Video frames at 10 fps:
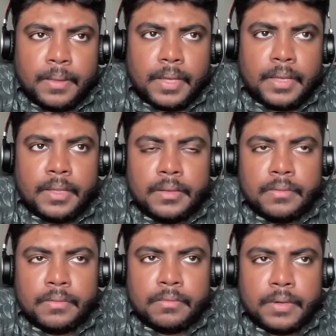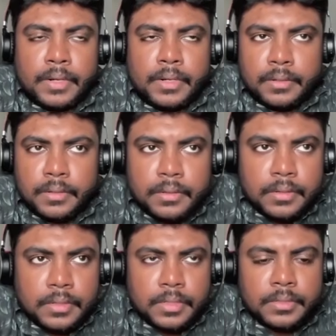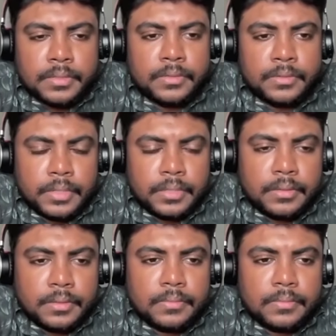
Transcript: And what it does usually?